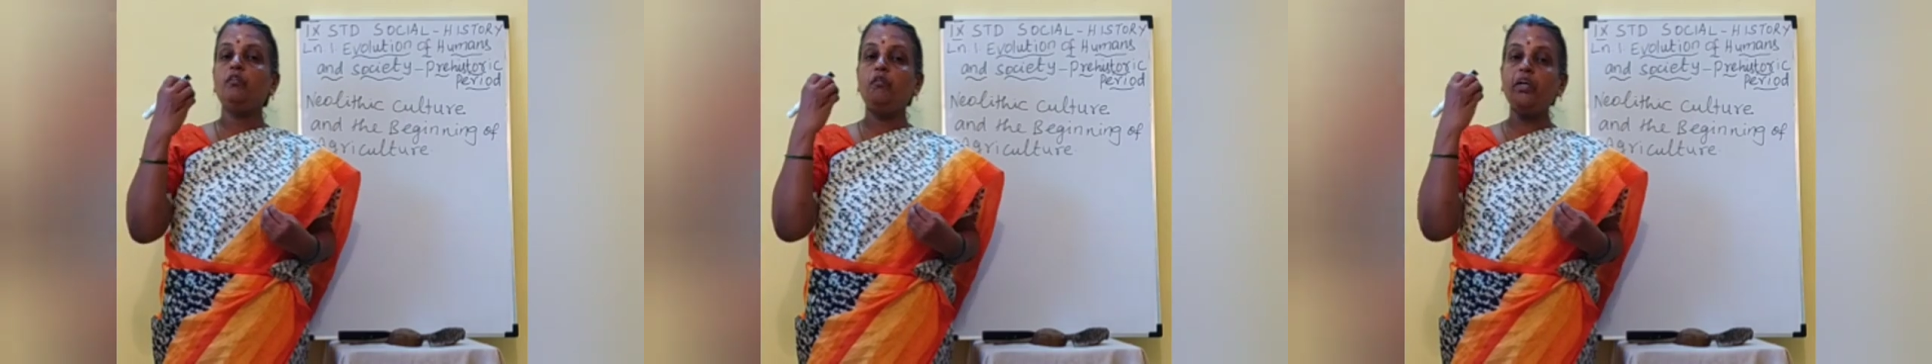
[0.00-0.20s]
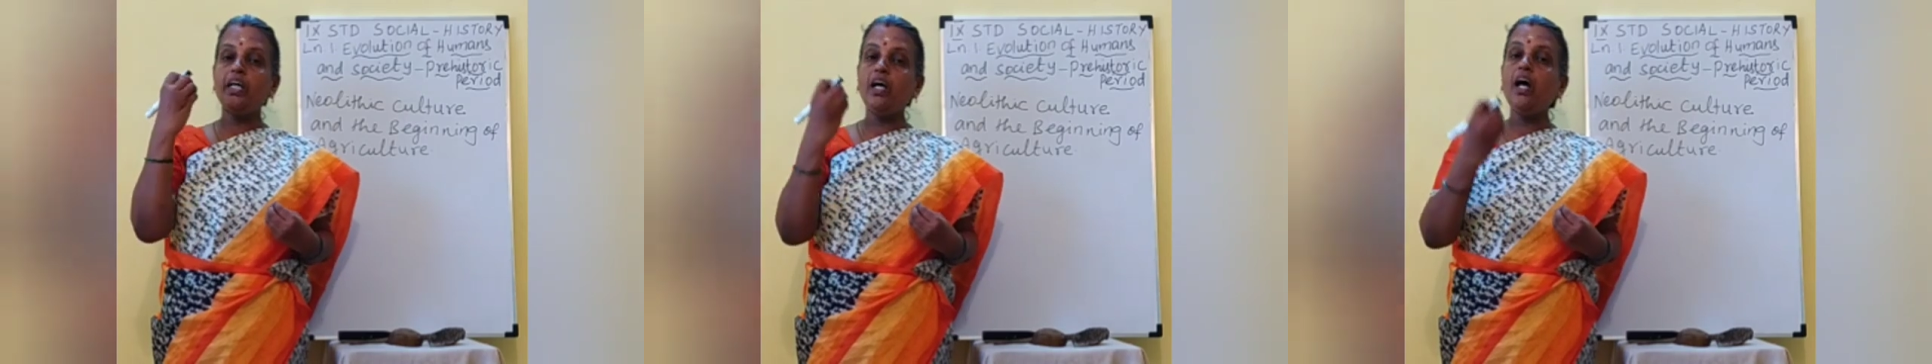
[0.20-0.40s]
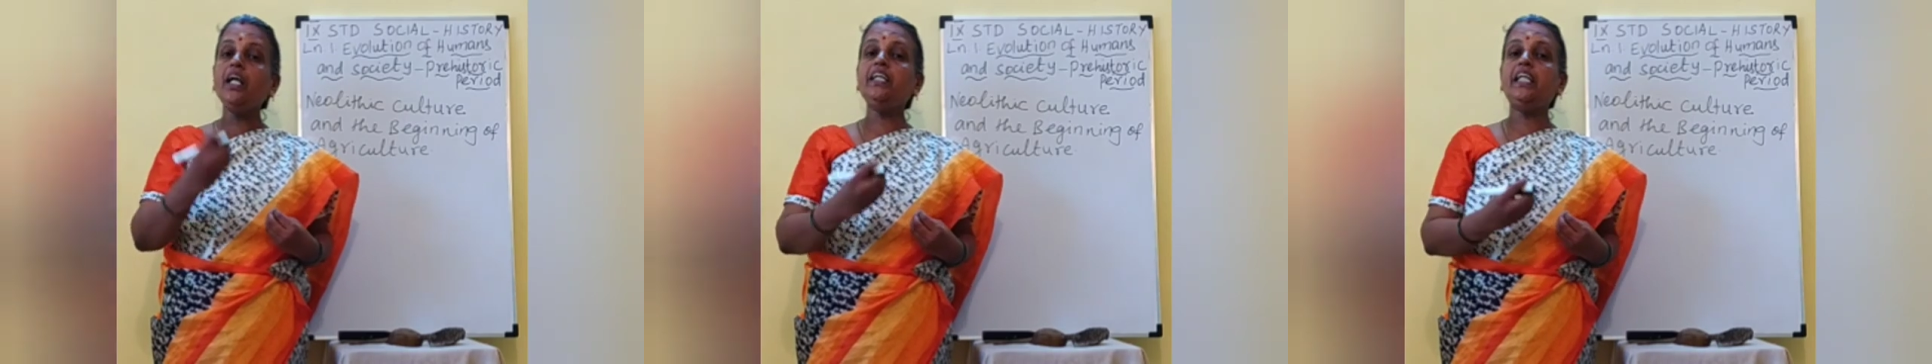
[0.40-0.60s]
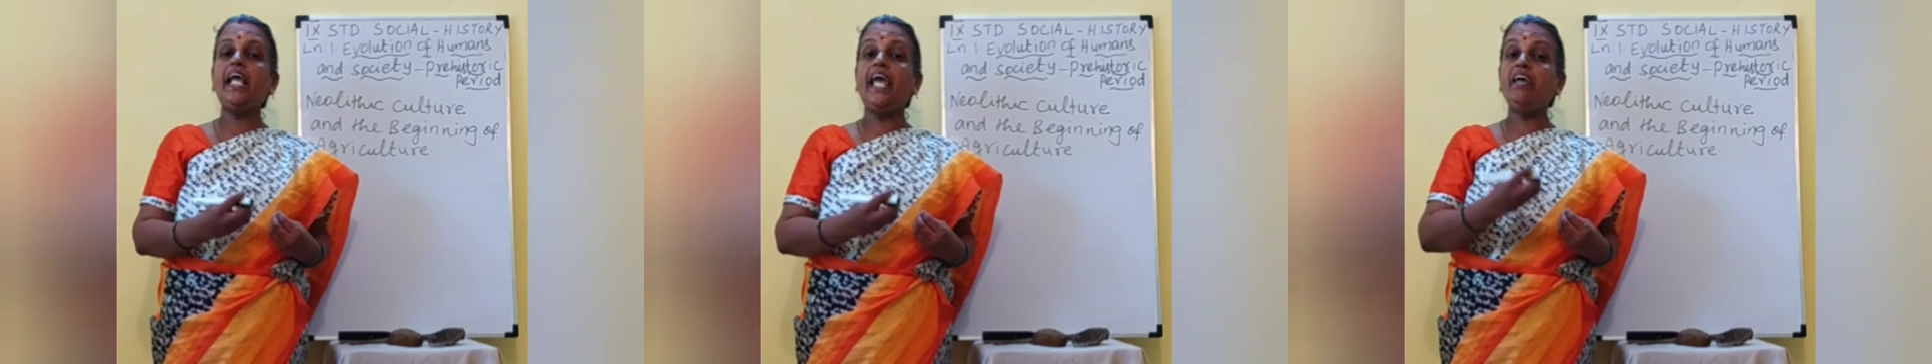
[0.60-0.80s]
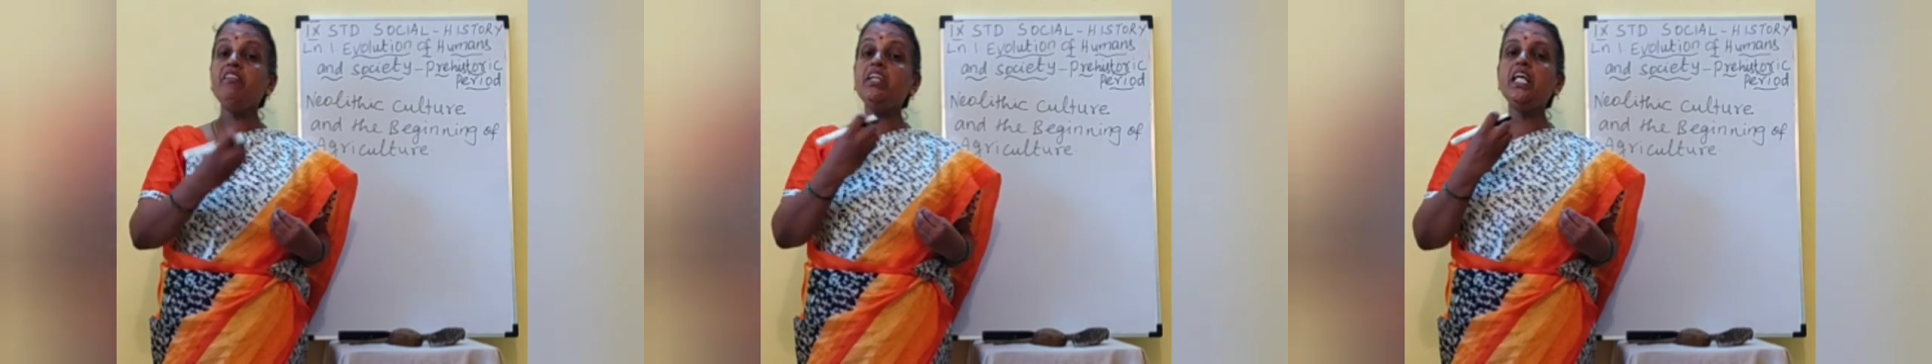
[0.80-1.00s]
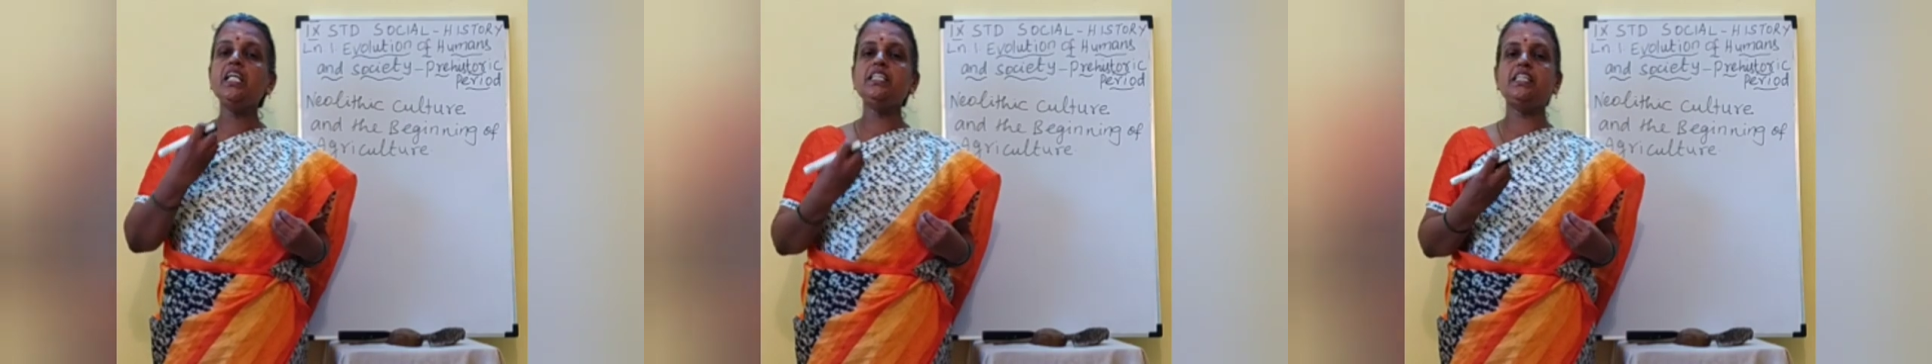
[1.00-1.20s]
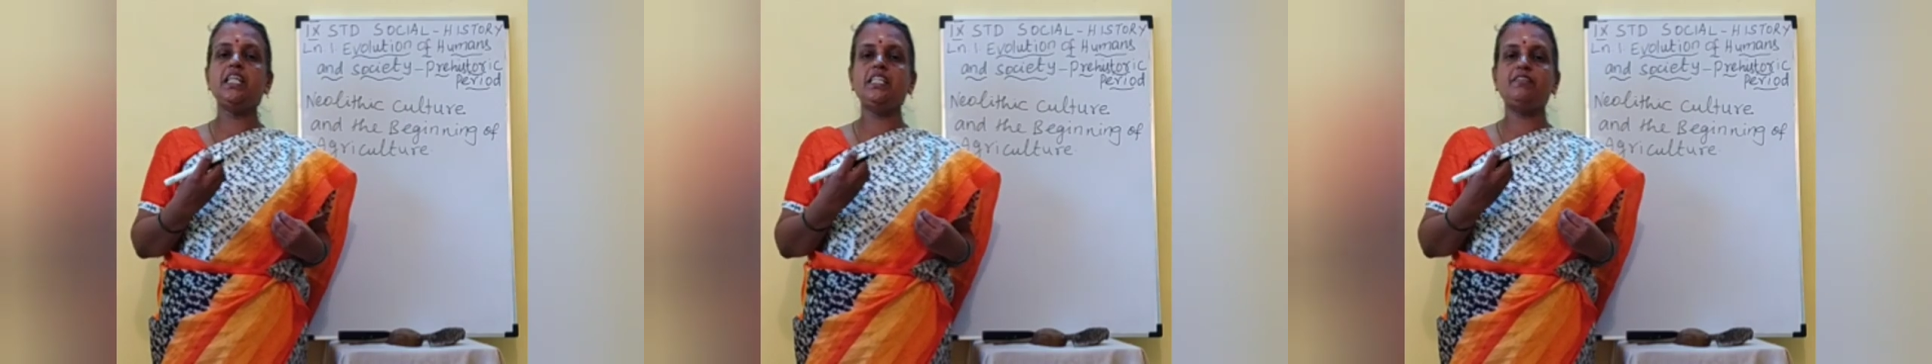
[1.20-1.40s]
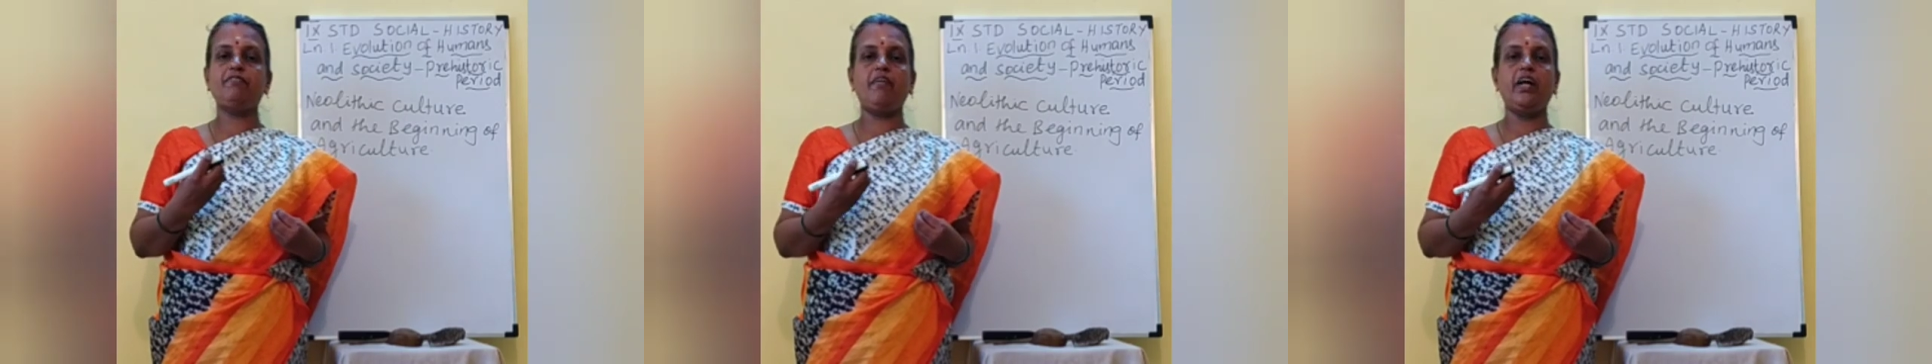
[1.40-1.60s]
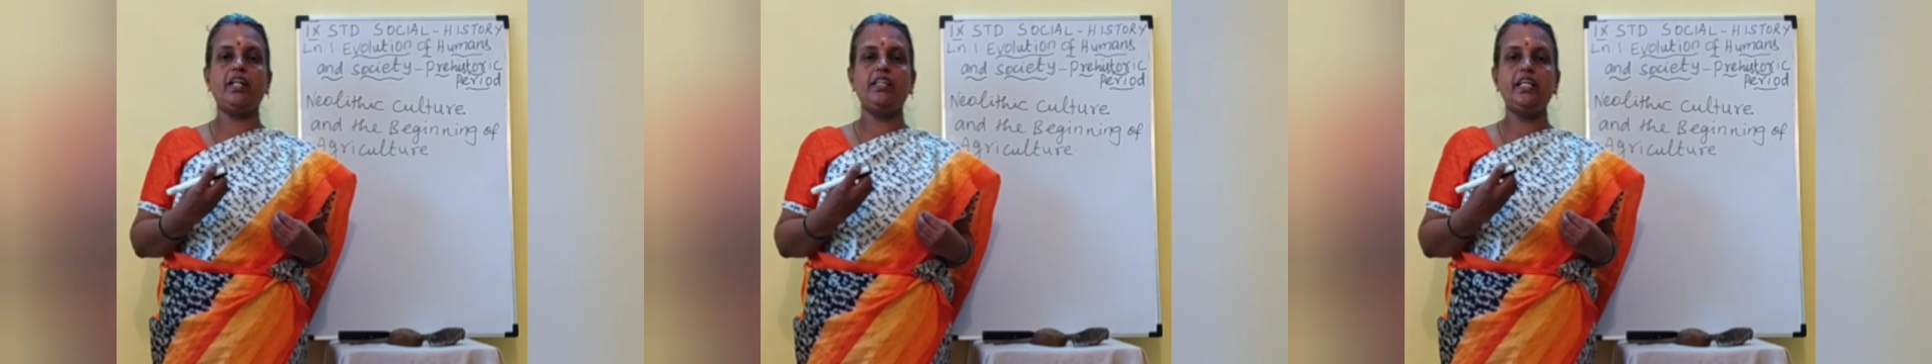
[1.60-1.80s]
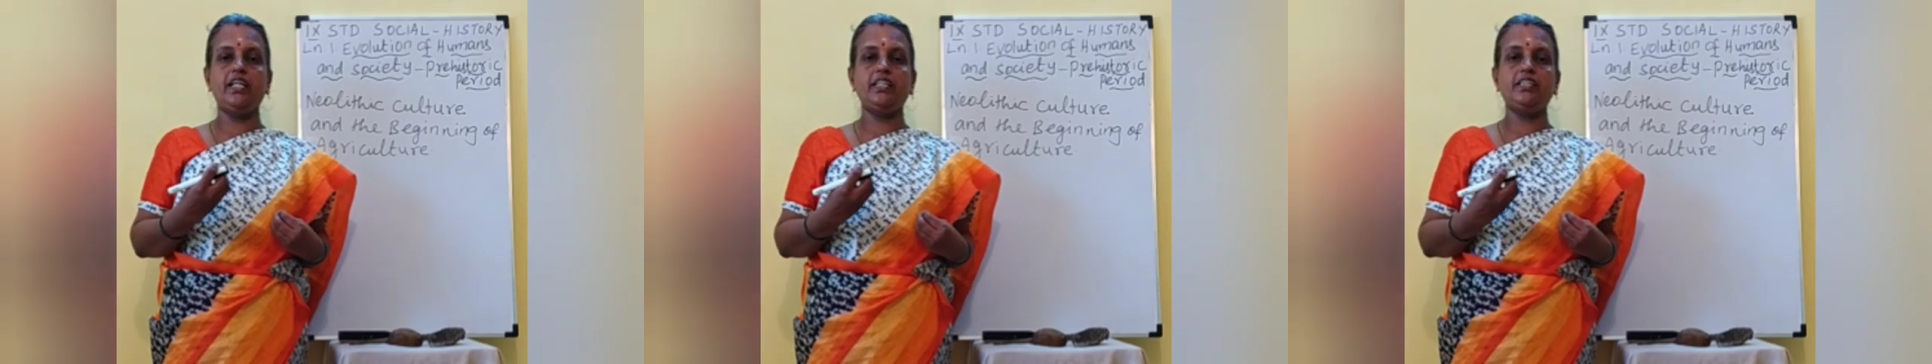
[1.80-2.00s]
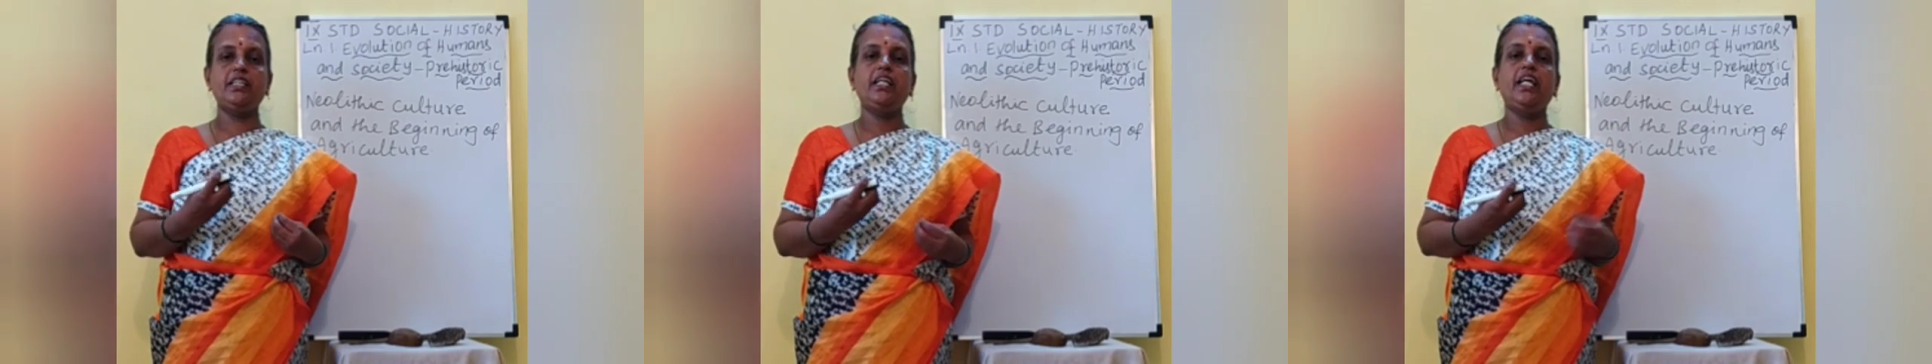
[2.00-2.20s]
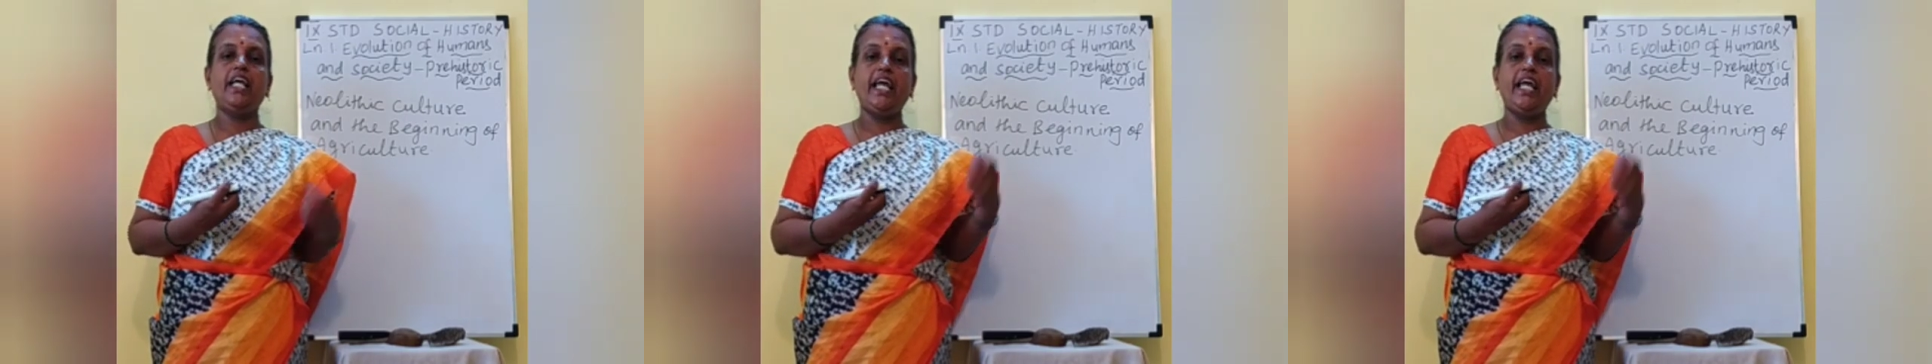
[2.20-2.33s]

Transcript: We got evidences for this